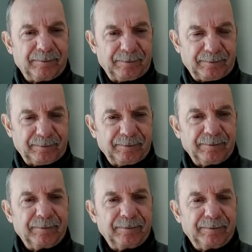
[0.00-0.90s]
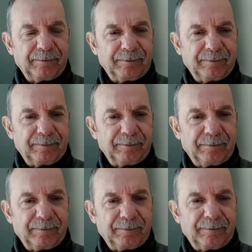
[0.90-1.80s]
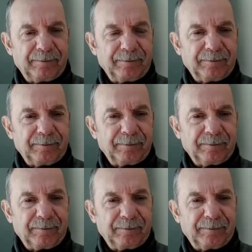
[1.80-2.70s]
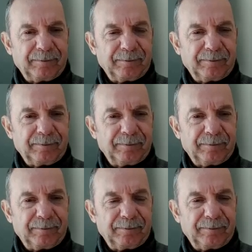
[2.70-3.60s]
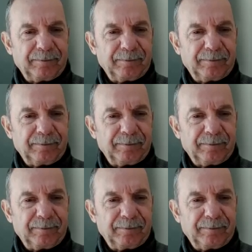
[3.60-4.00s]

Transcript: (silent)